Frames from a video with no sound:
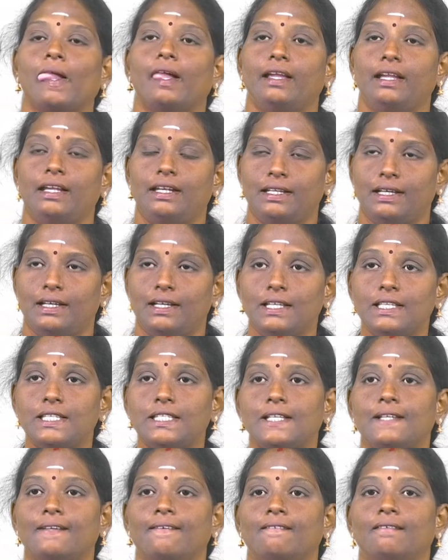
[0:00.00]
It is
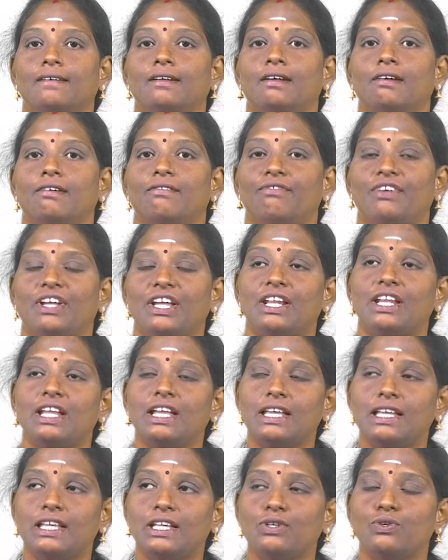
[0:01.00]

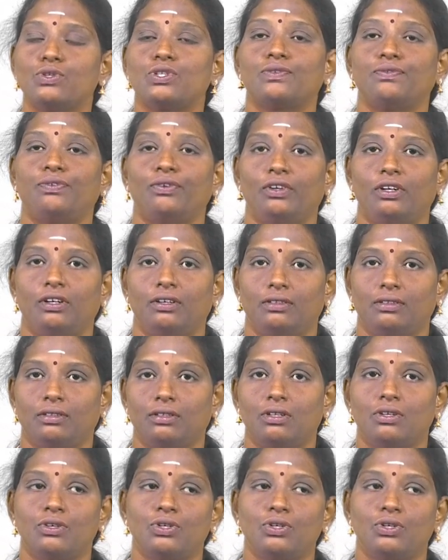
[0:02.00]
very useful